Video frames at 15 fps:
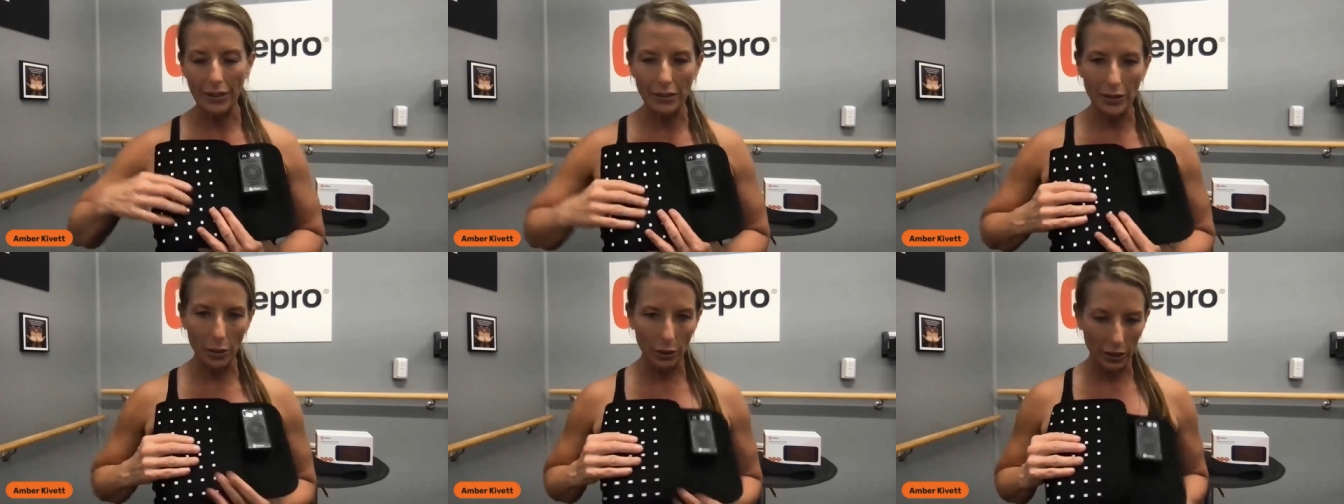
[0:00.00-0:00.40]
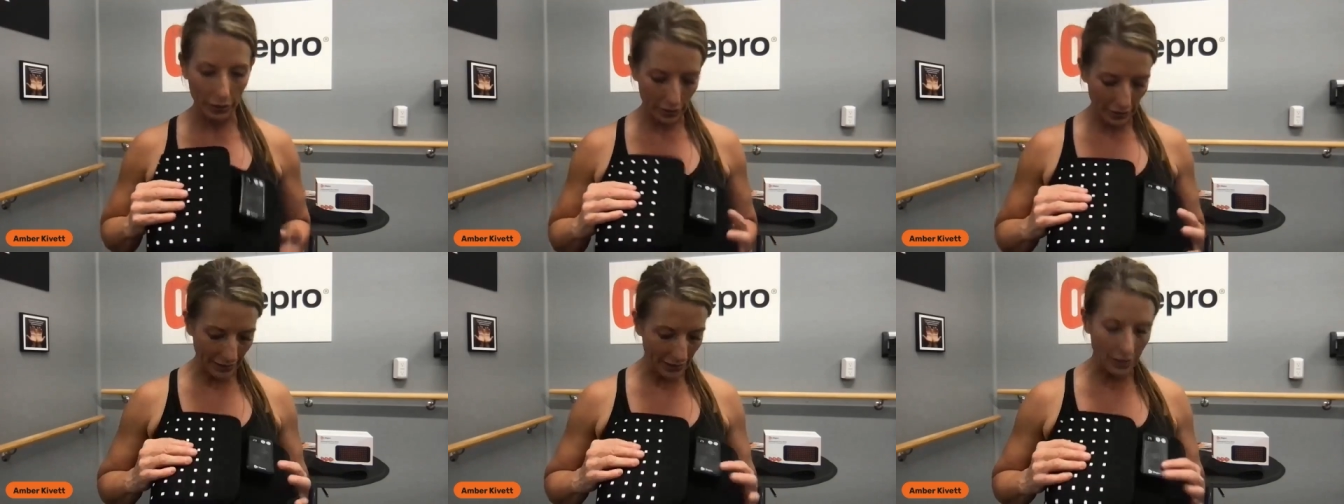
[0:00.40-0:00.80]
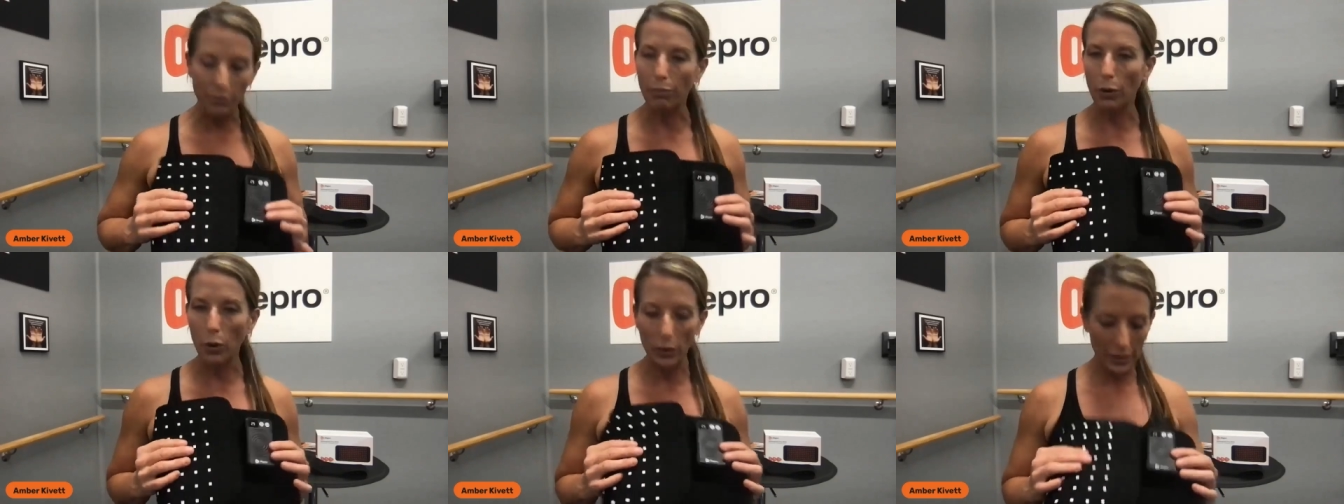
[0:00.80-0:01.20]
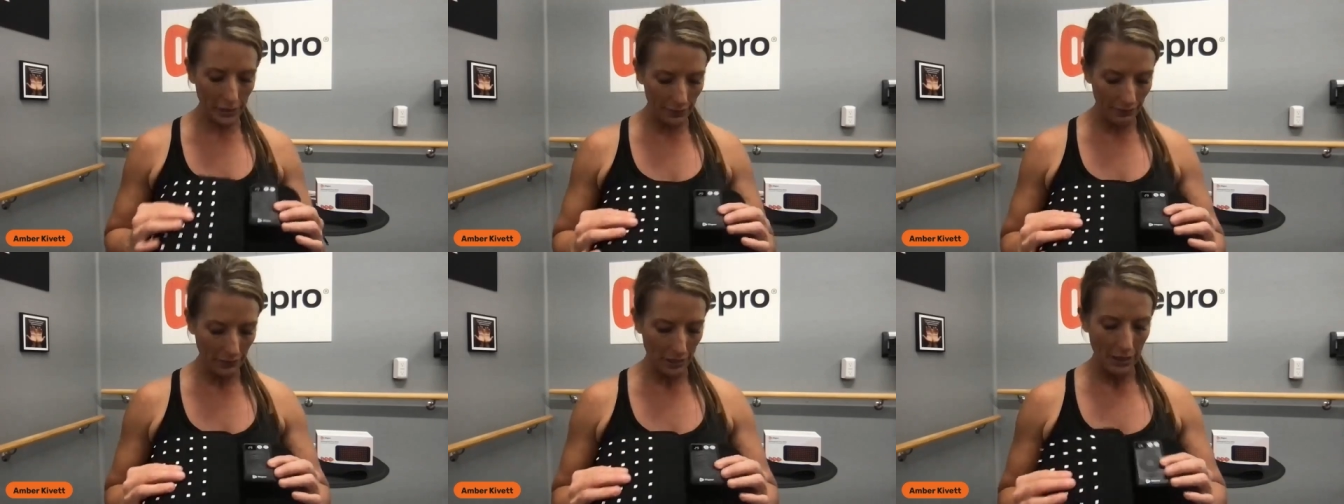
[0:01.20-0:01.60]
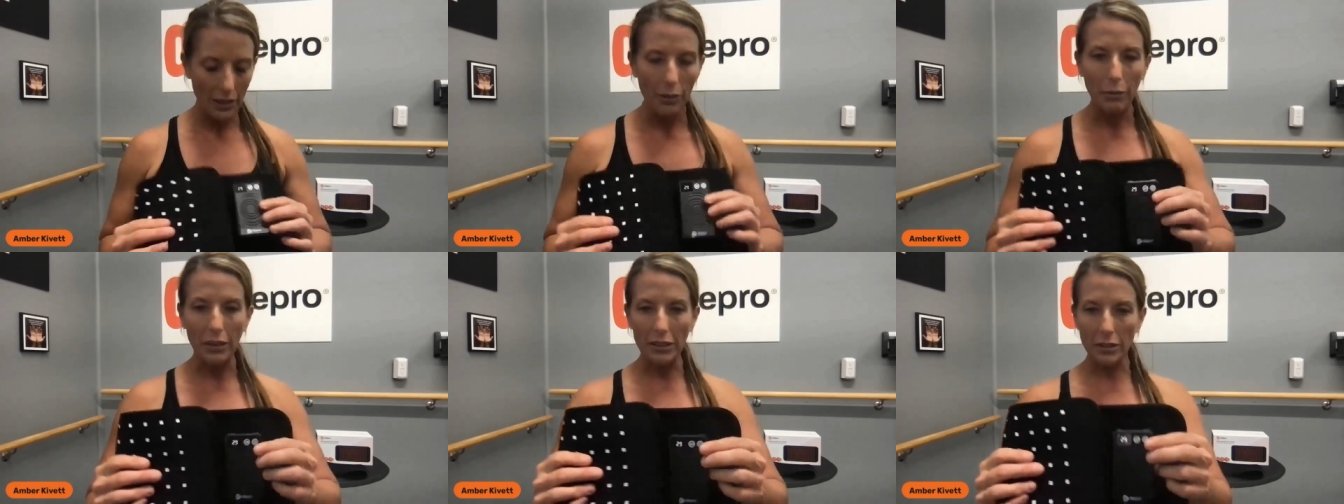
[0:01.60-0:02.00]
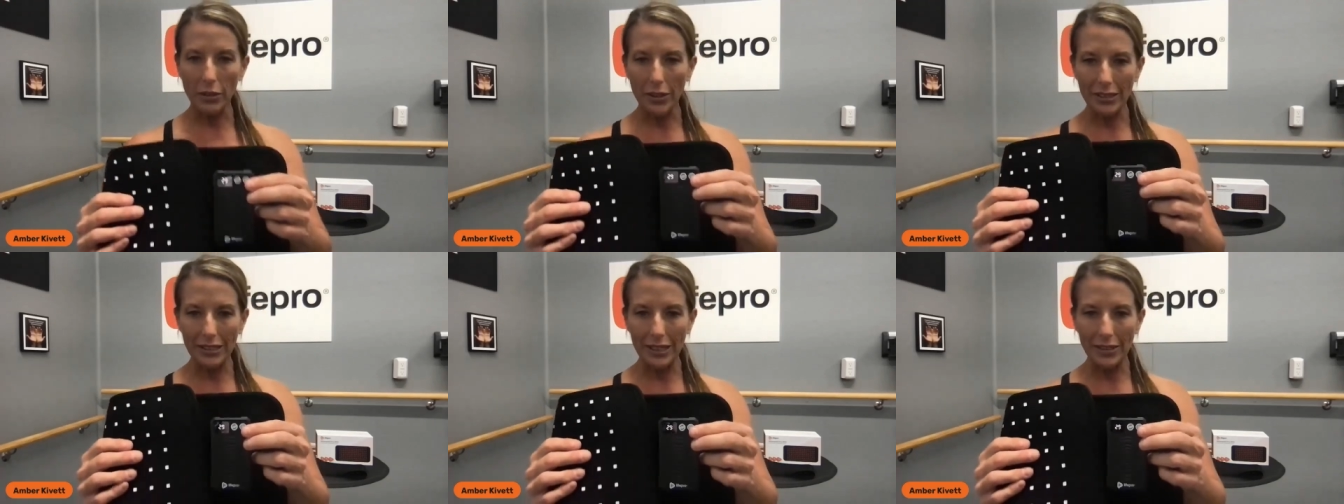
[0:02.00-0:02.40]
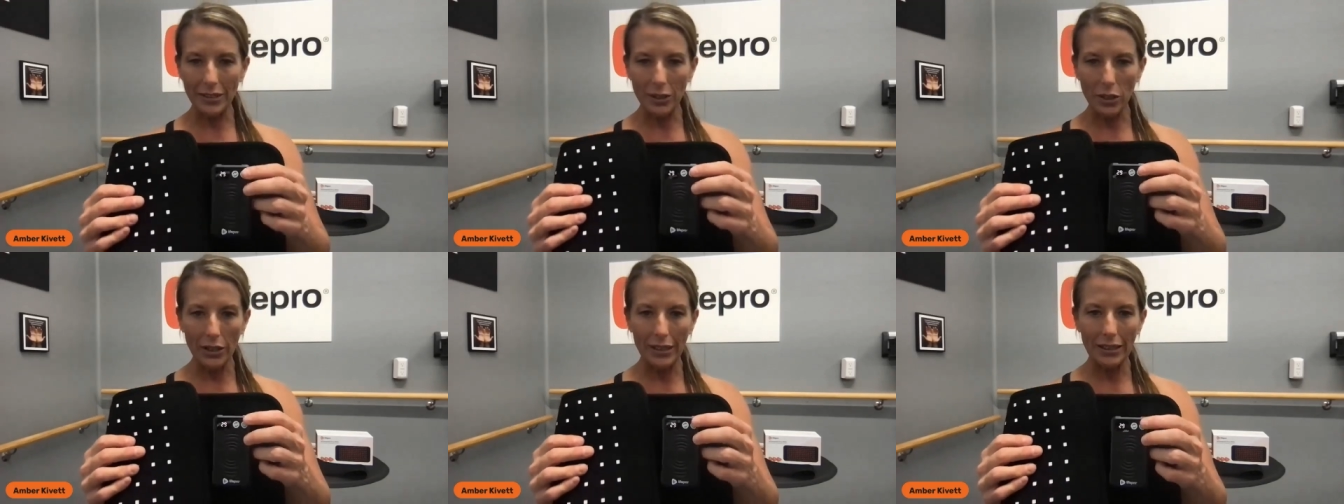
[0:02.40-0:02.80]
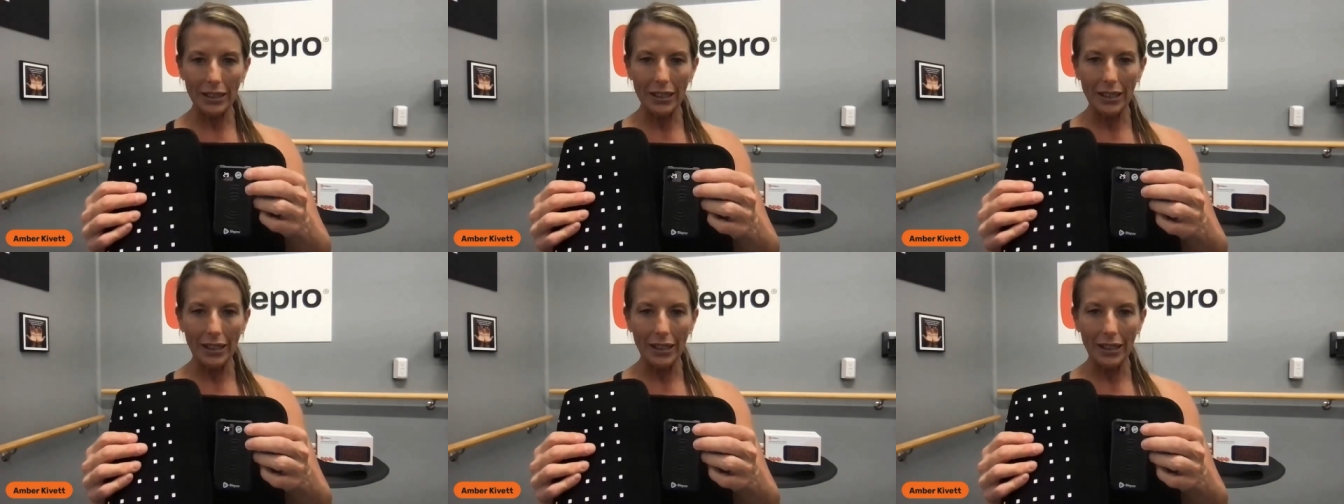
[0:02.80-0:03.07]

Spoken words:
So it looks like it's broken, but as long as that's on,